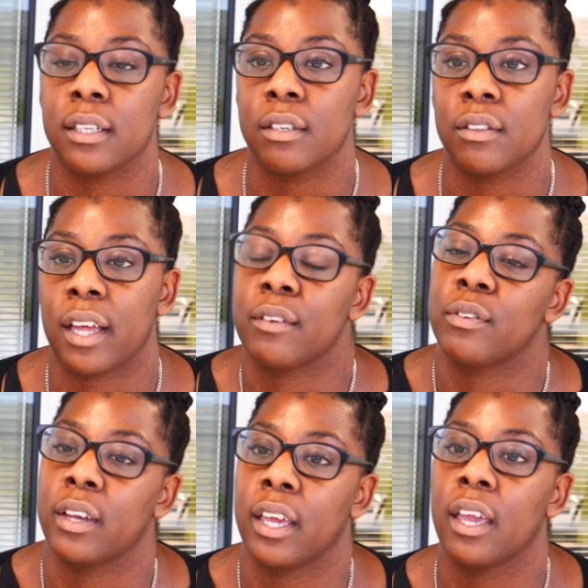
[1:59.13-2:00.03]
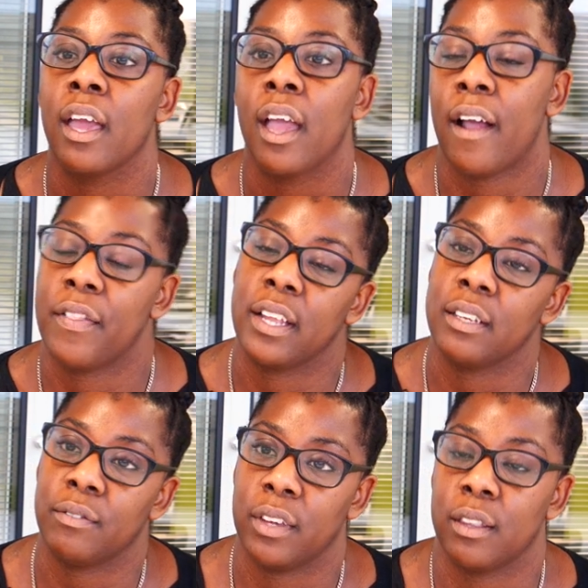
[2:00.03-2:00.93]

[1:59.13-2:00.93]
and thankfully at the end of